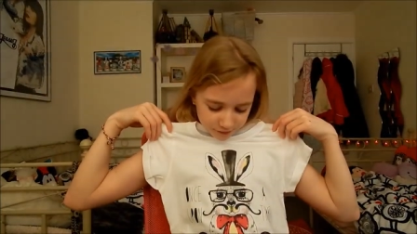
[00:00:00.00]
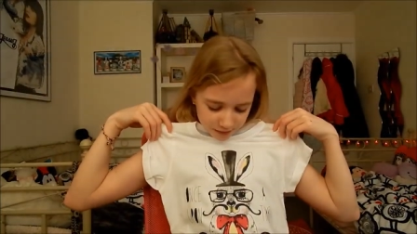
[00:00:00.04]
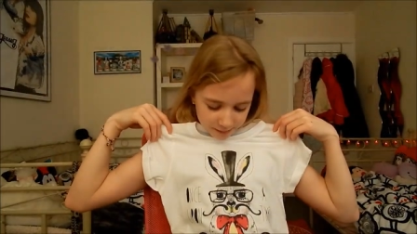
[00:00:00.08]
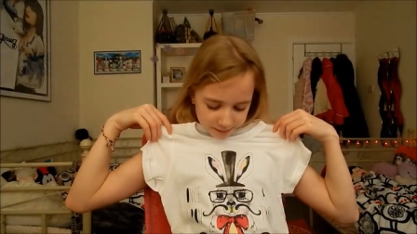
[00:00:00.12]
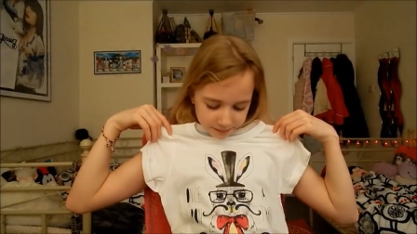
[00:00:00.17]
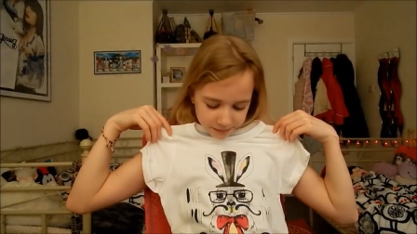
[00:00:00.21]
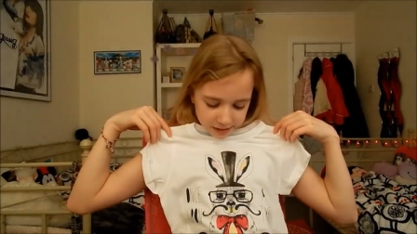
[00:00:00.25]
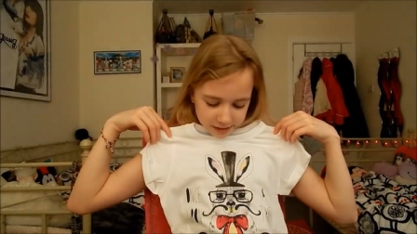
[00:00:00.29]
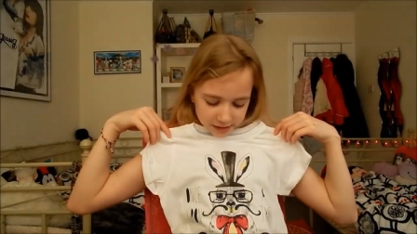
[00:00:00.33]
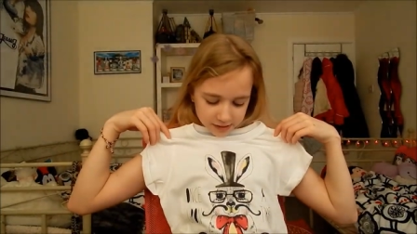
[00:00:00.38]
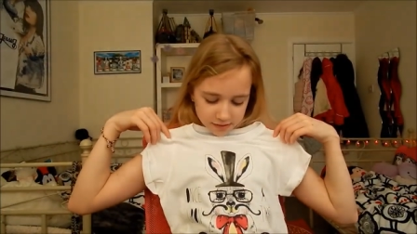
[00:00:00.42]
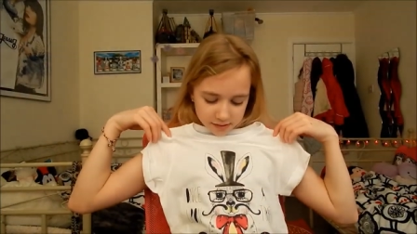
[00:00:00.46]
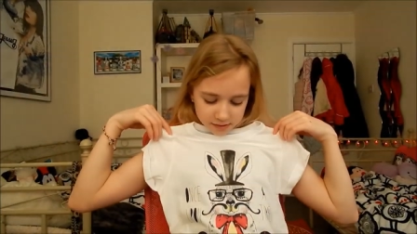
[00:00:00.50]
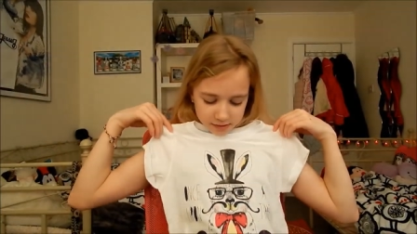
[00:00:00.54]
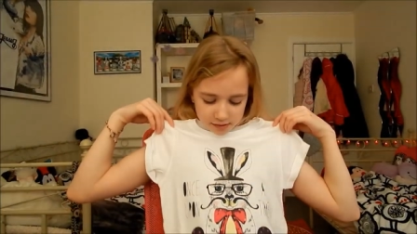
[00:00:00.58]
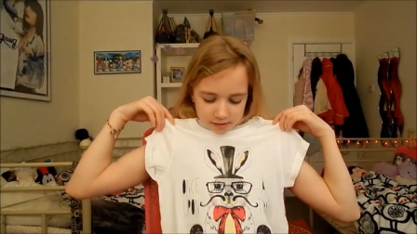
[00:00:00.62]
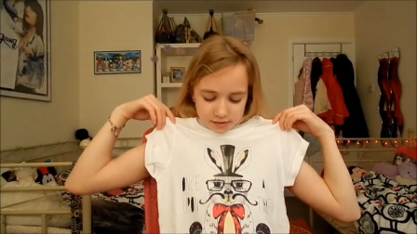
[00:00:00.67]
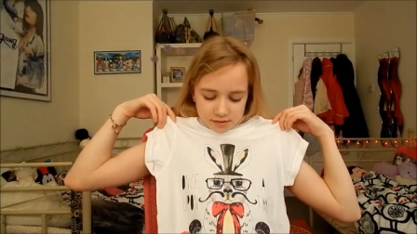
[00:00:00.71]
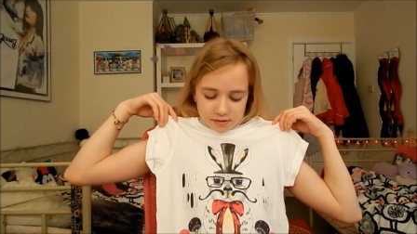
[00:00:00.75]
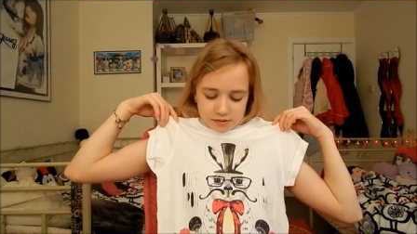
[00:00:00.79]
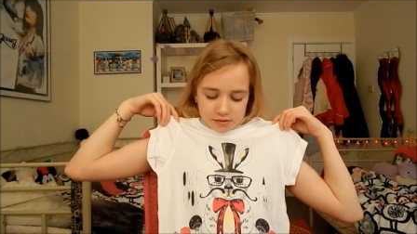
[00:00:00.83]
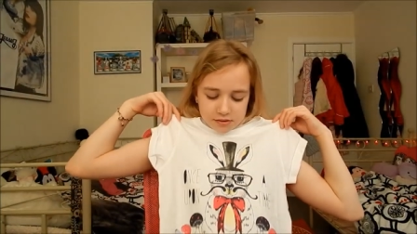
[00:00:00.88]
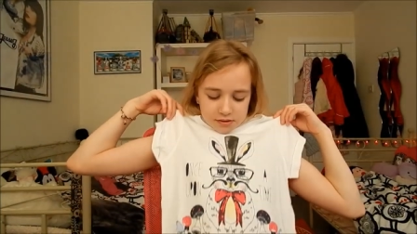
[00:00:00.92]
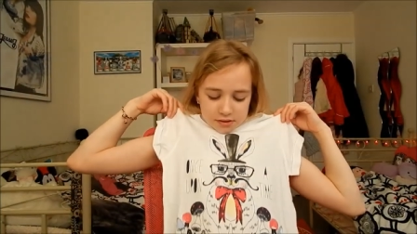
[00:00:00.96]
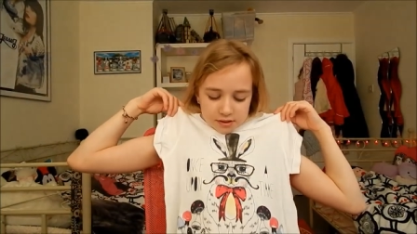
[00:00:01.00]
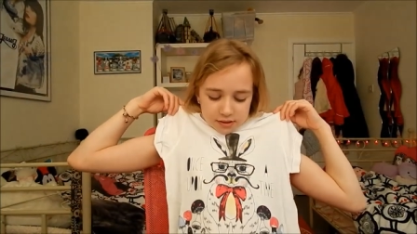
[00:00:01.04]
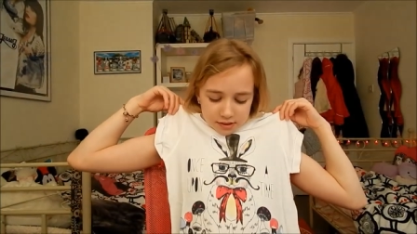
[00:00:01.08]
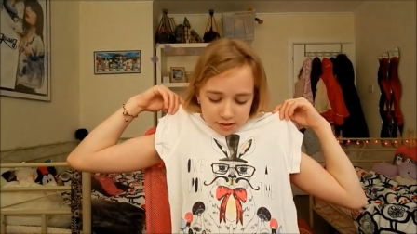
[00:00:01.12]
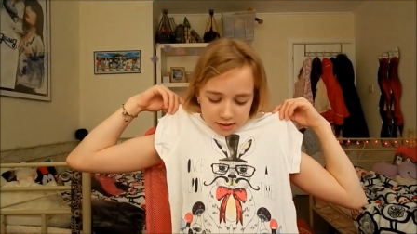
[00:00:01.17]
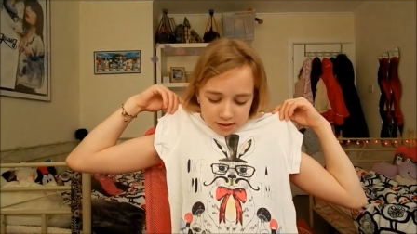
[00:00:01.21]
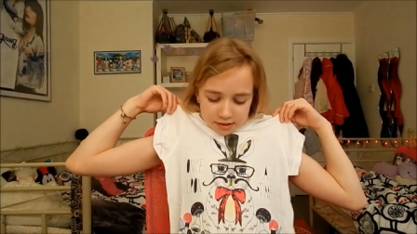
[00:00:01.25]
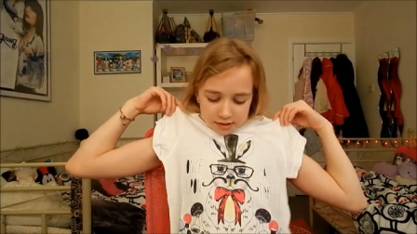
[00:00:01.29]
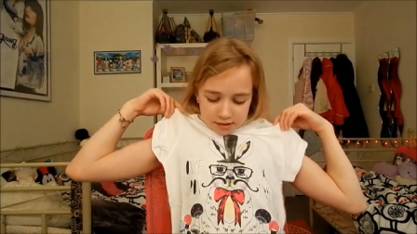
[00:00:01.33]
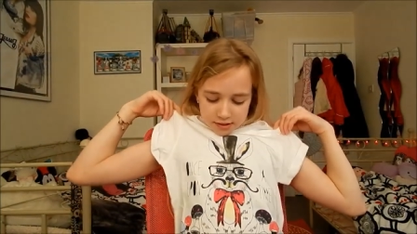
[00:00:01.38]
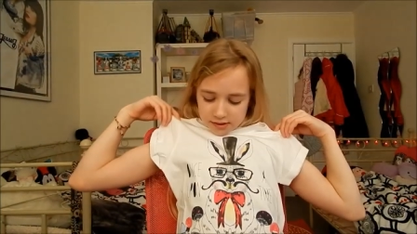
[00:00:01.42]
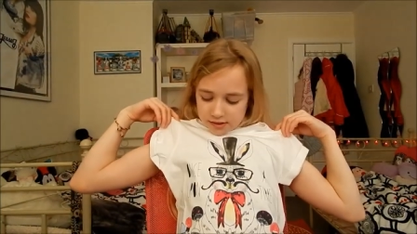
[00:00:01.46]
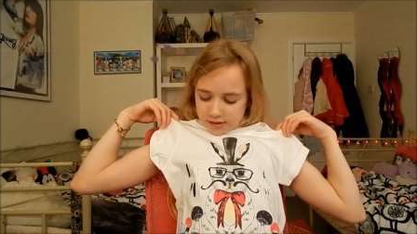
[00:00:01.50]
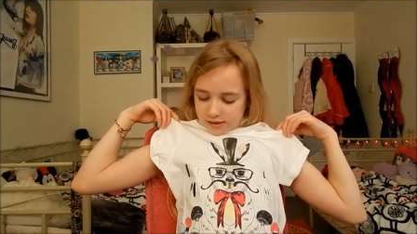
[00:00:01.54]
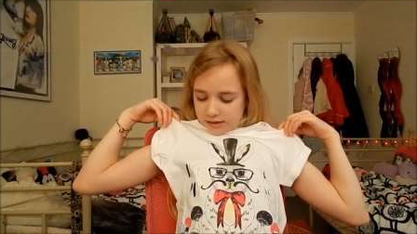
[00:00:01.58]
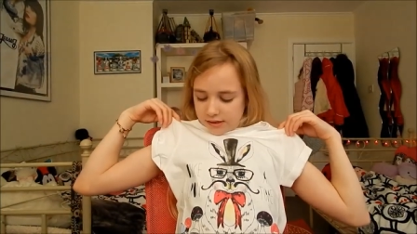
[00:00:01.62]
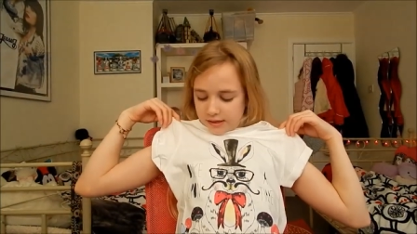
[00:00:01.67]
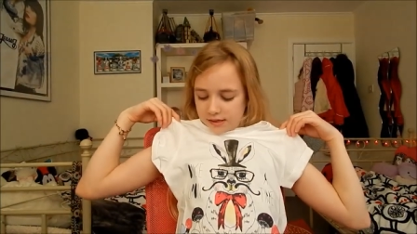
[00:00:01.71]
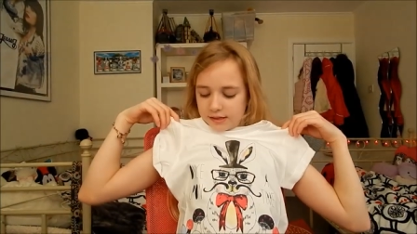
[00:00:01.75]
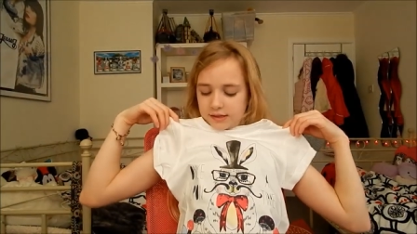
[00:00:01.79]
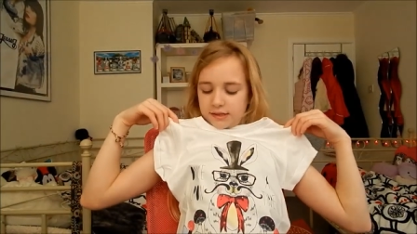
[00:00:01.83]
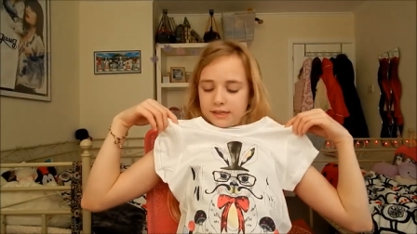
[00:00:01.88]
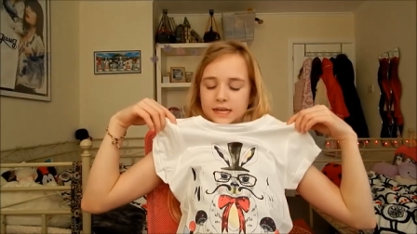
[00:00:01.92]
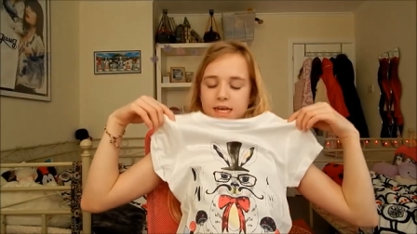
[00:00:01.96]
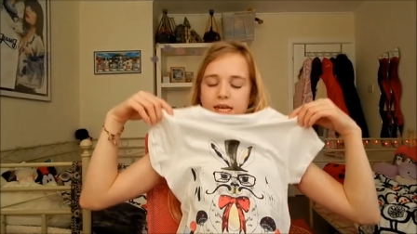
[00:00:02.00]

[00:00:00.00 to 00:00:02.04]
a rabbit and it